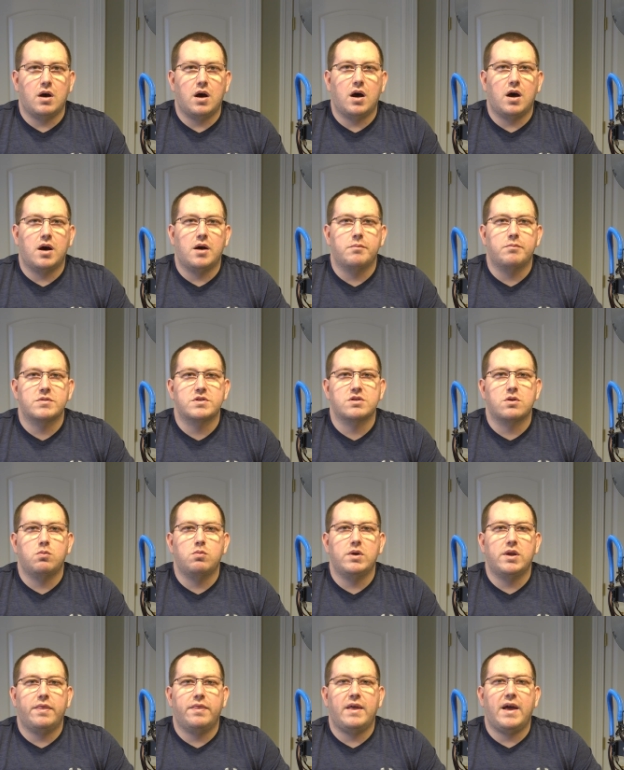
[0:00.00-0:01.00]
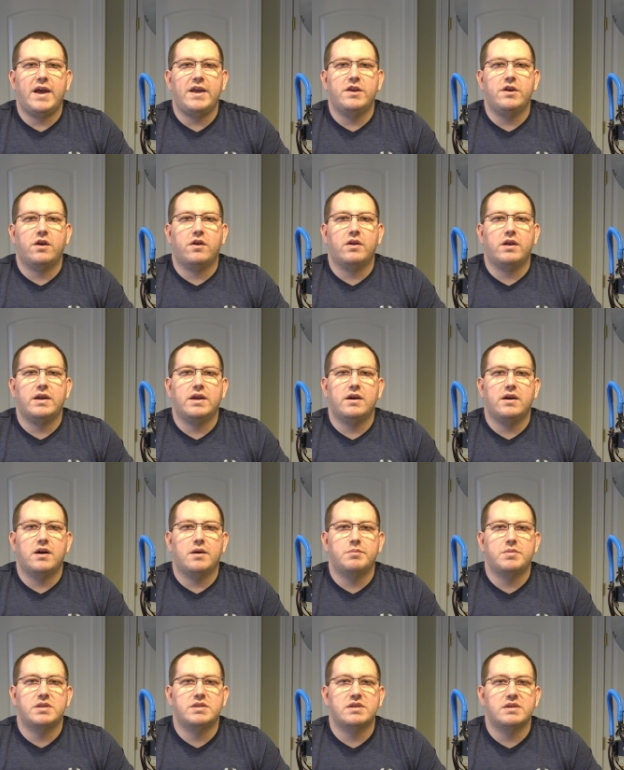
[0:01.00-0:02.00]
Um, so with that, you're going to get
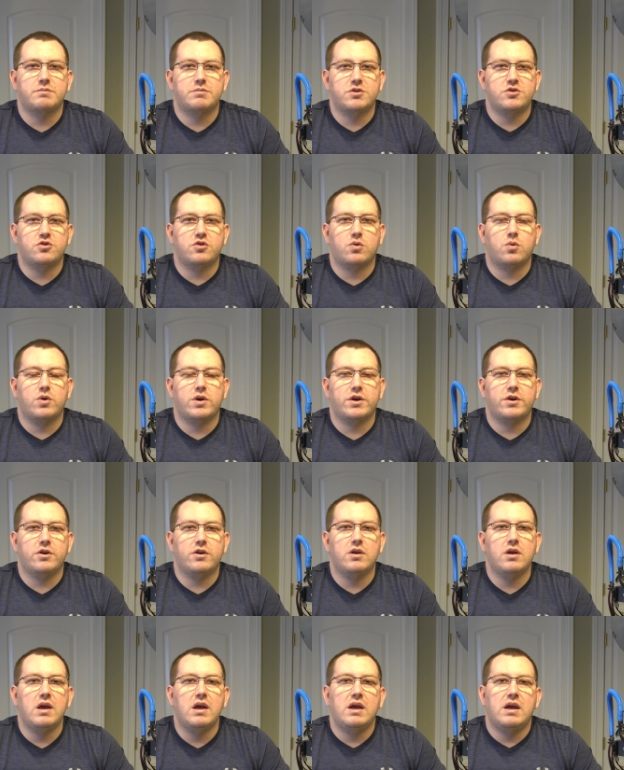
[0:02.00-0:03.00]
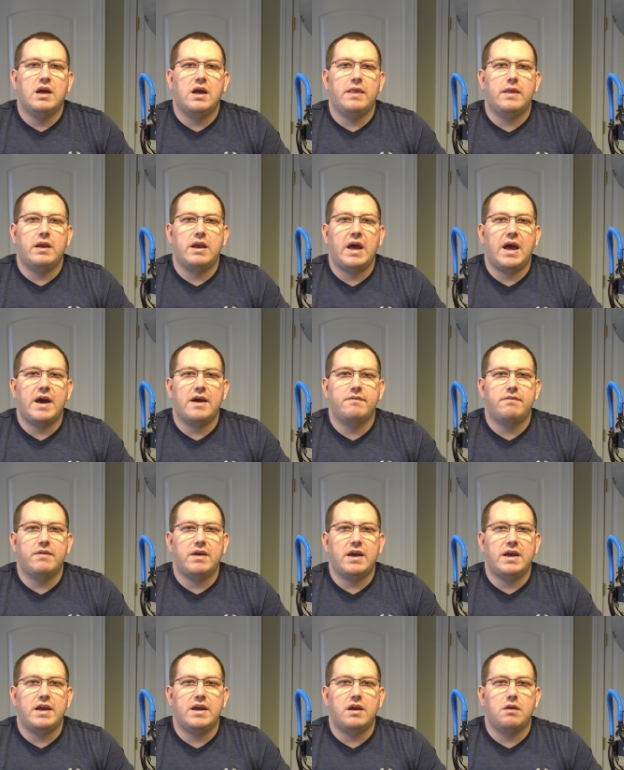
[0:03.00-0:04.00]
up to temperature quicker and then have
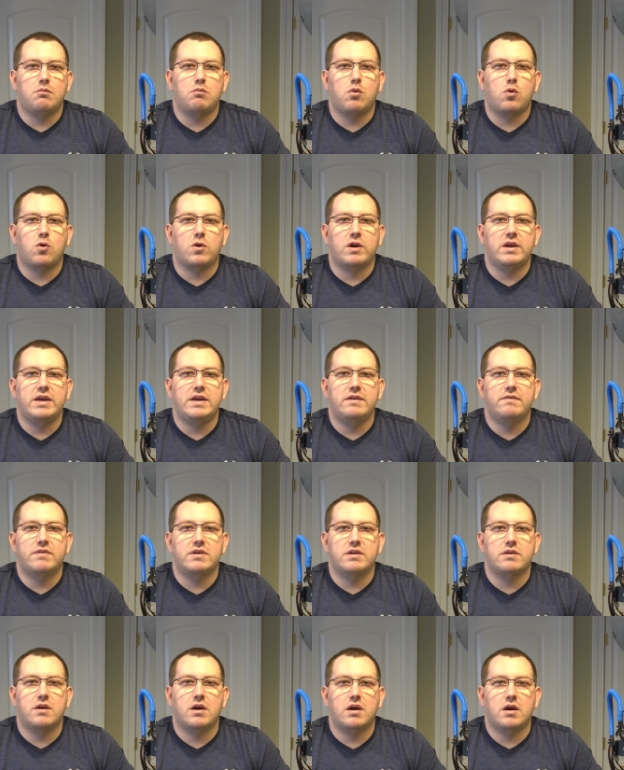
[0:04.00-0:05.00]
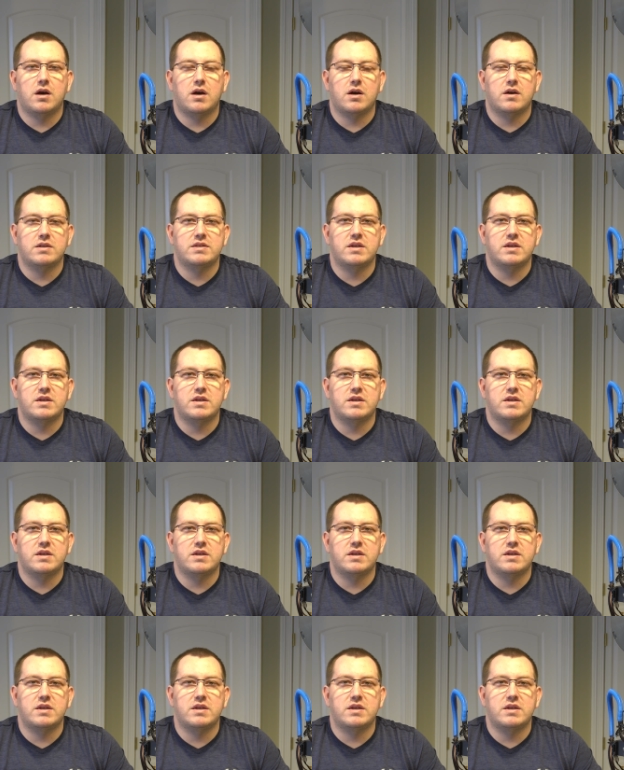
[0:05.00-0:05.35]
a more even uh,